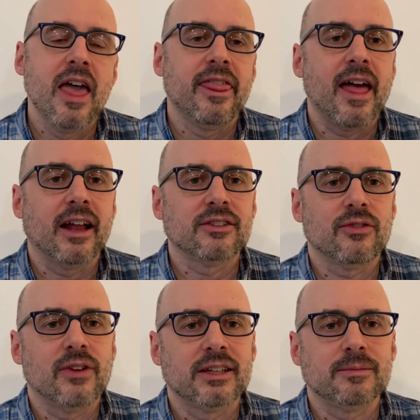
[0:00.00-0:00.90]
That's the
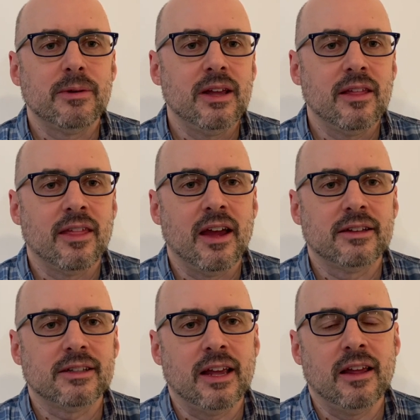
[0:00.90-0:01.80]
recipe
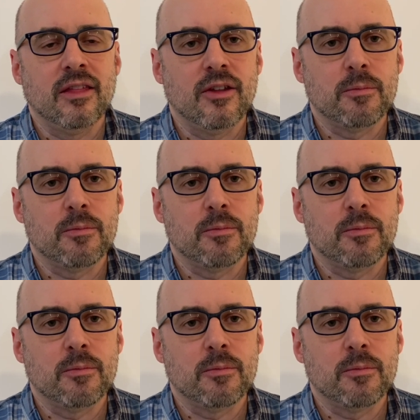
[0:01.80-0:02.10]
that's in the